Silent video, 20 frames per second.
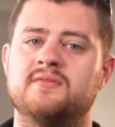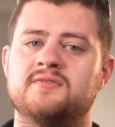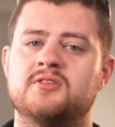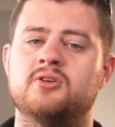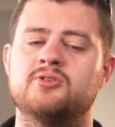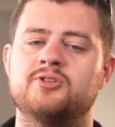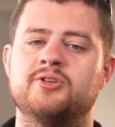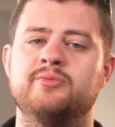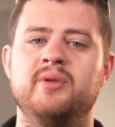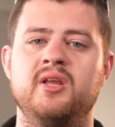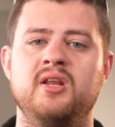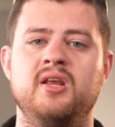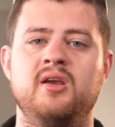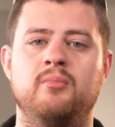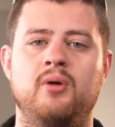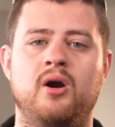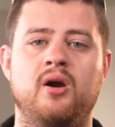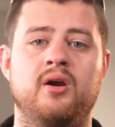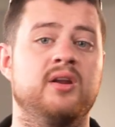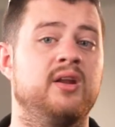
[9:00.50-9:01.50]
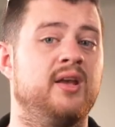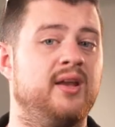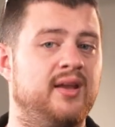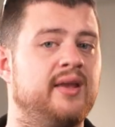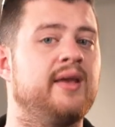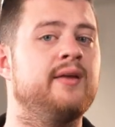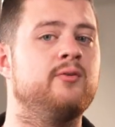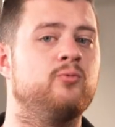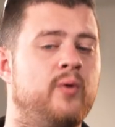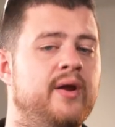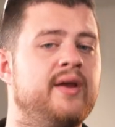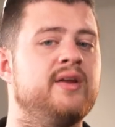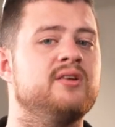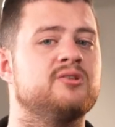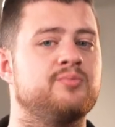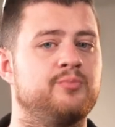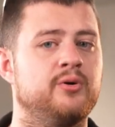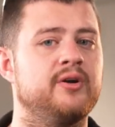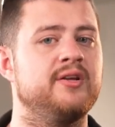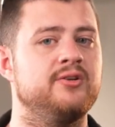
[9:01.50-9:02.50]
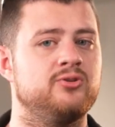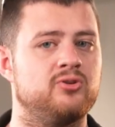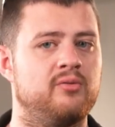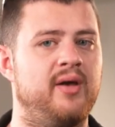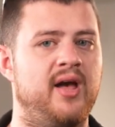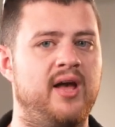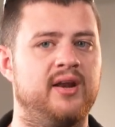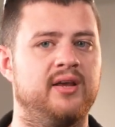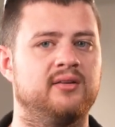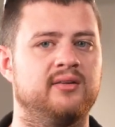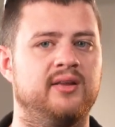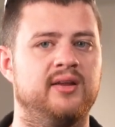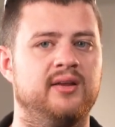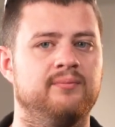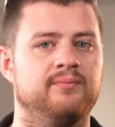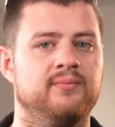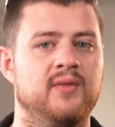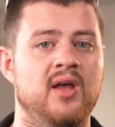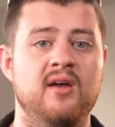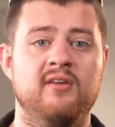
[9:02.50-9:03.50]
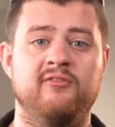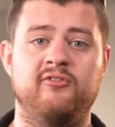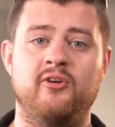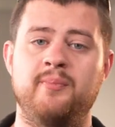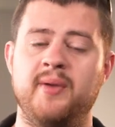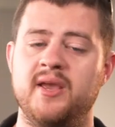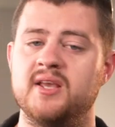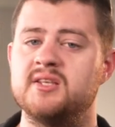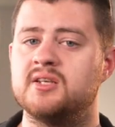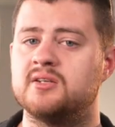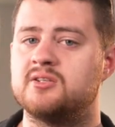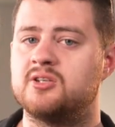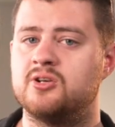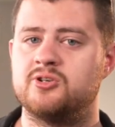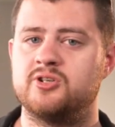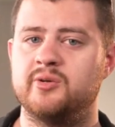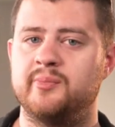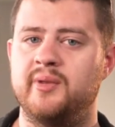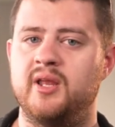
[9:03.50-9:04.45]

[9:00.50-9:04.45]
of social media marketing can range pretty dramatically. For basic social